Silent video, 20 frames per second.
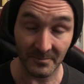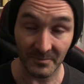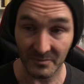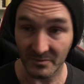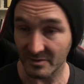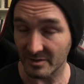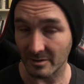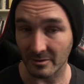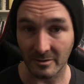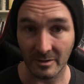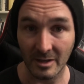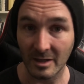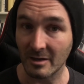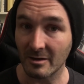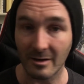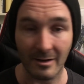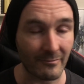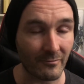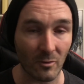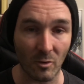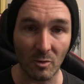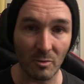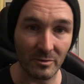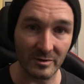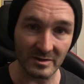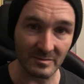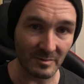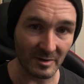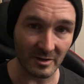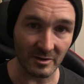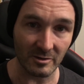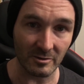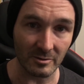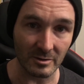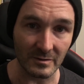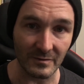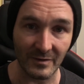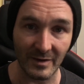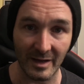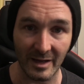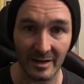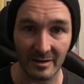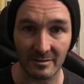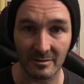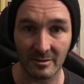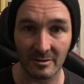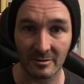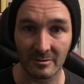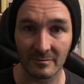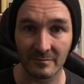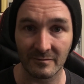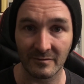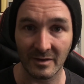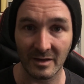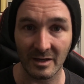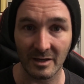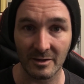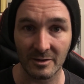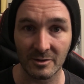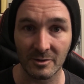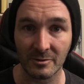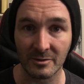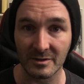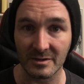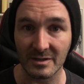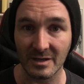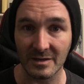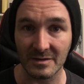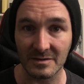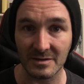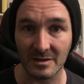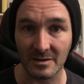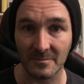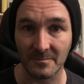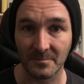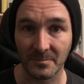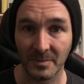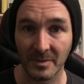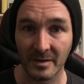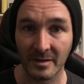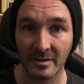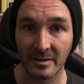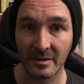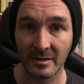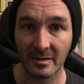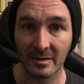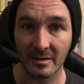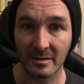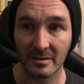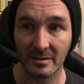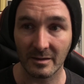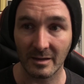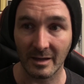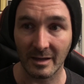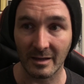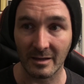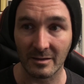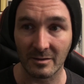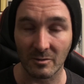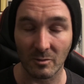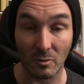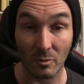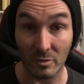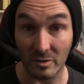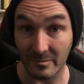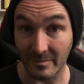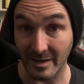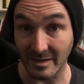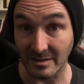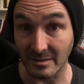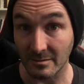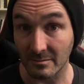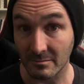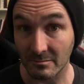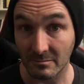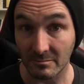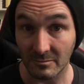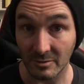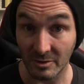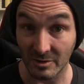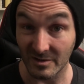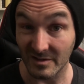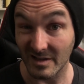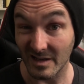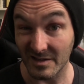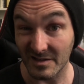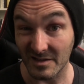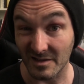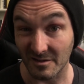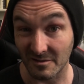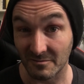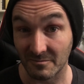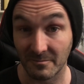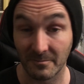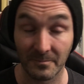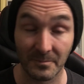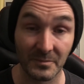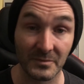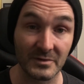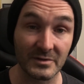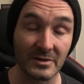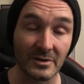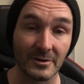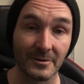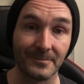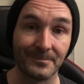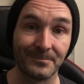So I've always been a huge fan of unit testing and automated unit testing. So